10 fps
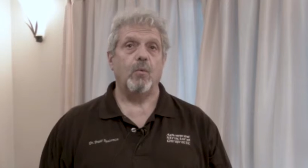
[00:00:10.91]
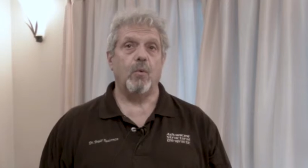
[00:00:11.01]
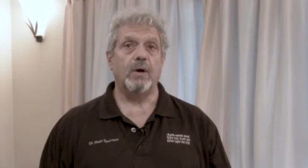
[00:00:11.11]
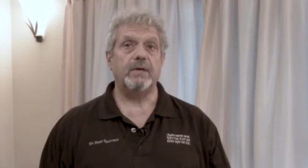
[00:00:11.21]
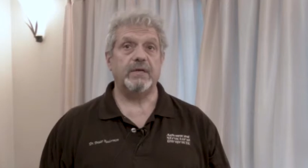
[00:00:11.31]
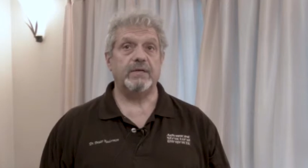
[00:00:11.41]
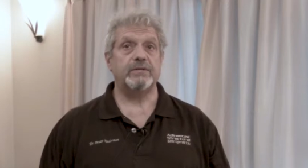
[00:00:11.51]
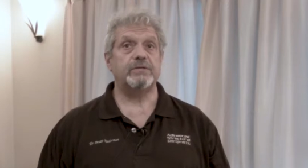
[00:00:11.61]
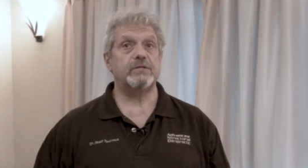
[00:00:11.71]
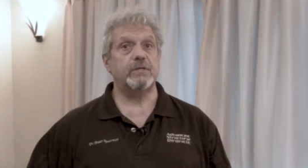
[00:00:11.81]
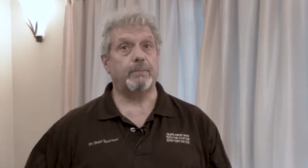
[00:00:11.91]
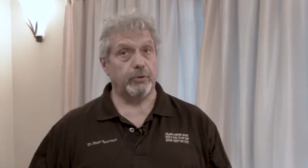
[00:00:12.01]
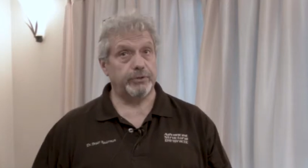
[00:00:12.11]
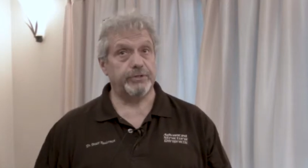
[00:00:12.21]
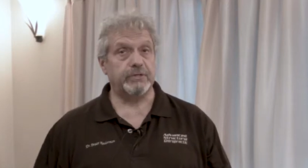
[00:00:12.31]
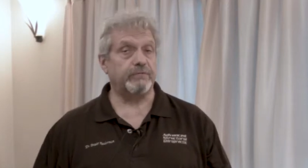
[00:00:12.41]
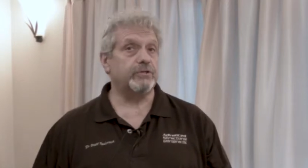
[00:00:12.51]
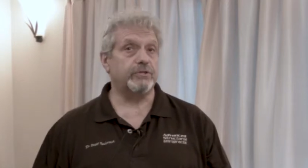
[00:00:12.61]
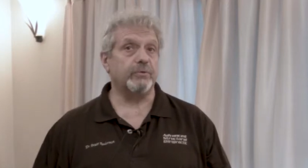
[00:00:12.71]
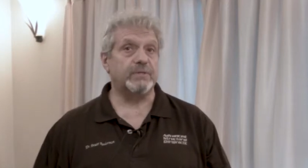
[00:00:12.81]
One is the purchase of the
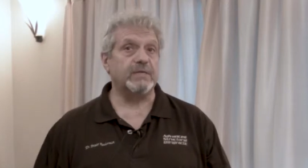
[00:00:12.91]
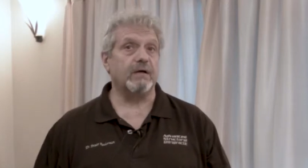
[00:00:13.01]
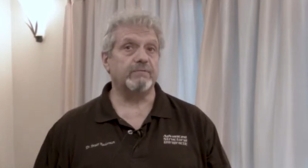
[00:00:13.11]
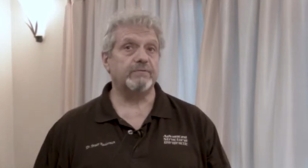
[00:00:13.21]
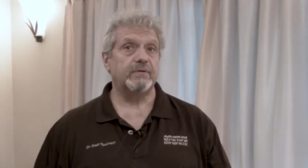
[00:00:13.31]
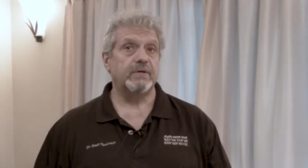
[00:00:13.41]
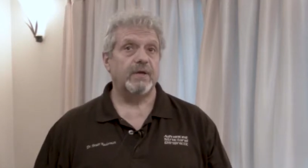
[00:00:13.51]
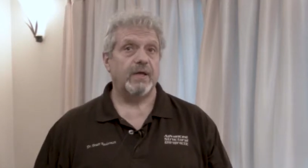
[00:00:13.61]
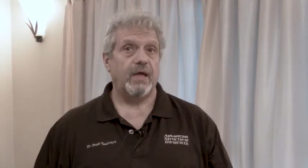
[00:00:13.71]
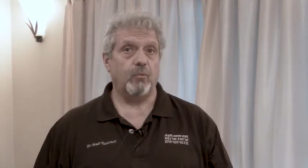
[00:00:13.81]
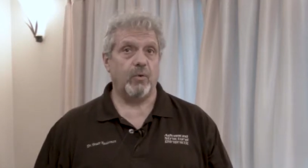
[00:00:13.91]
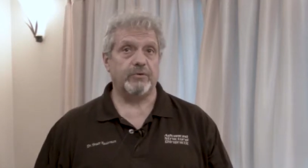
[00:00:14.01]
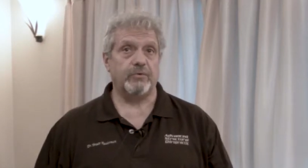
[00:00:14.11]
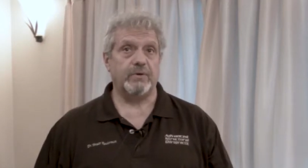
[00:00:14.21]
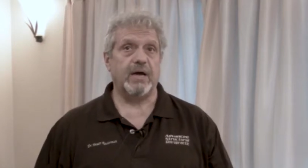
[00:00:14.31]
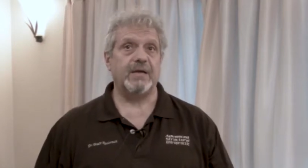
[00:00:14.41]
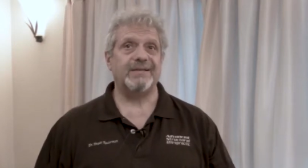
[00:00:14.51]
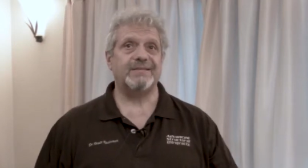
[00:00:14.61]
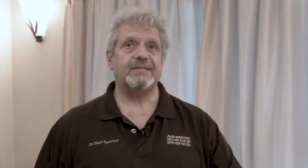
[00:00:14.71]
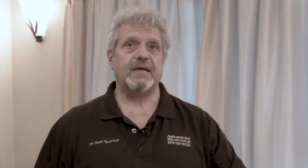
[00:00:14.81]
shoe itself and whether or not
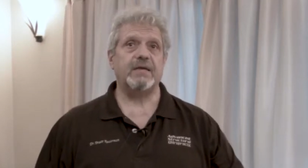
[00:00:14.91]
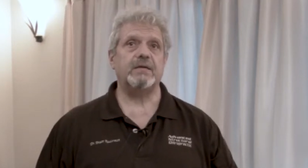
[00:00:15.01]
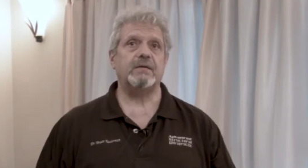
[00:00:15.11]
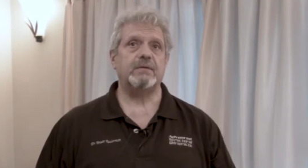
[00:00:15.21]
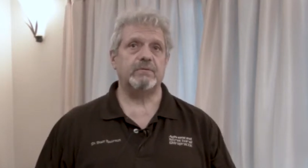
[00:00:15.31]
it's a